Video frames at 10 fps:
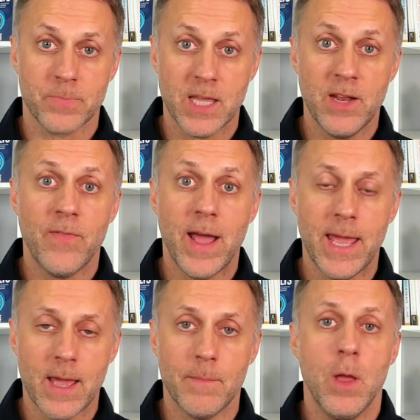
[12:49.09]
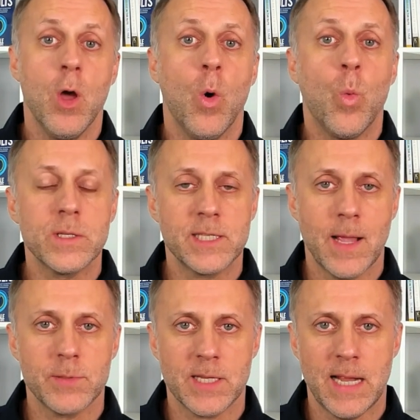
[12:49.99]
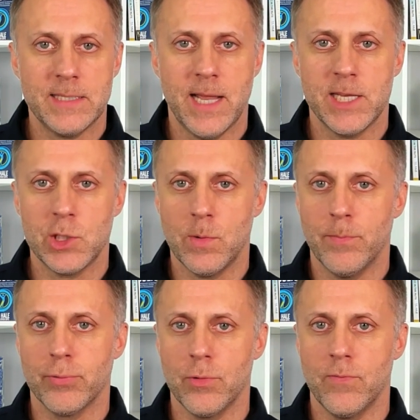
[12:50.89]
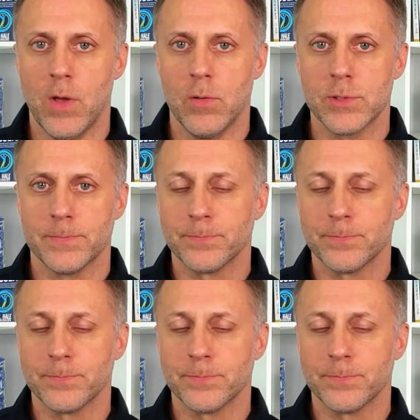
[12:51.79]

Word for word: And if I am, what steps can I take to improve those?